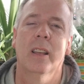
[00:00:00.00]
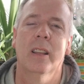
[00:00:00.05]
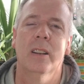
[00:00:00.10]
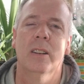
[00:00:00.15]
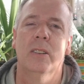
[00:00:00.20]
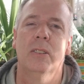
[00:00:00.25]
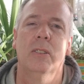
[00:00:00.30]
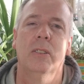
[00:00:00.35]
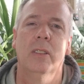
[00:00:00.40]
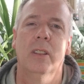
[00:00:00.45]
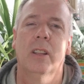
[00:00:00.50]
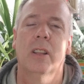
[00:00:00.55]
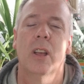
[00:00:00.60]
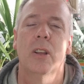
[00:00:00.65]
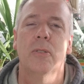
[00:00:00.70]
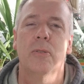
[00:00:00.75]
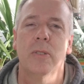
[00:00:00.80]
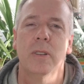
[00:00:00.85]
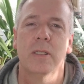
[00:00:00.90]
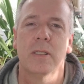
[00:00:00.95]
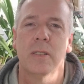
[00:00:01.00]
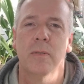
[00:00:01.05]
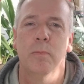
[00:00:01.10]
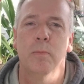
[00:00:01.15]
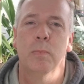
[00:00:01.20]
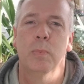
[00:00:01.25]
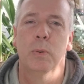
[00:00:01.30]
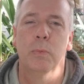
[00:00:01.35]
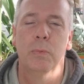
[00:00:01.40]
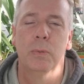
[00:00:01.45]
and to the countries of
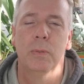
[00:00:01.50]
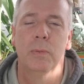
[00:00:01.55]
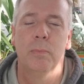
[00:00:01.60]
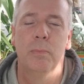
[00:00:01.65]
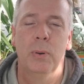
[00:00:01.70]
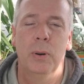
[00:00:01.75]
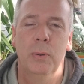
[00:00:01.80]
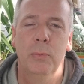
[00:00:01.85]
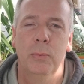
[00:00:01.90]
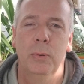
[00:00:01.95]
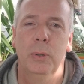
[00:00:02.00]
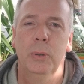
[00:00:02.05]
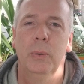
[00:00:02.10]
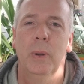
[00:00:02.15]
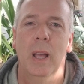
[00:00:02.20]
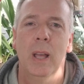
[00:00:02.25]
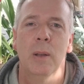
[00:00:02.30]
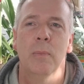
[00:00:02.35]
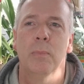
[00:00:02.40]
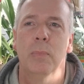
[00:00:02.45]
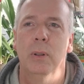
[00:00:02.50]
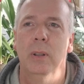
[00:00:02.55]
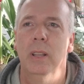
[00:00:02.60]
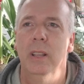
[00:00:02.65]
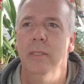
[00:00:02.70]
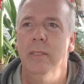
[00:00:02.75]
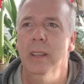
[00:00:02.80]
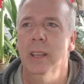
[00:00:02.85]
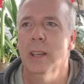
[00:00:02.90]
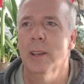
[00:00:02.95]
Peru and
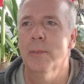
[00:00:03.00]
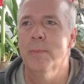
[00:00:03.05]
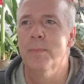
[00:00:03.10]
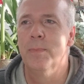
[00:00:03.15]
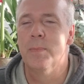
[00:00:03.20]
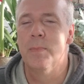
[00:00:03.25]
Bolivia.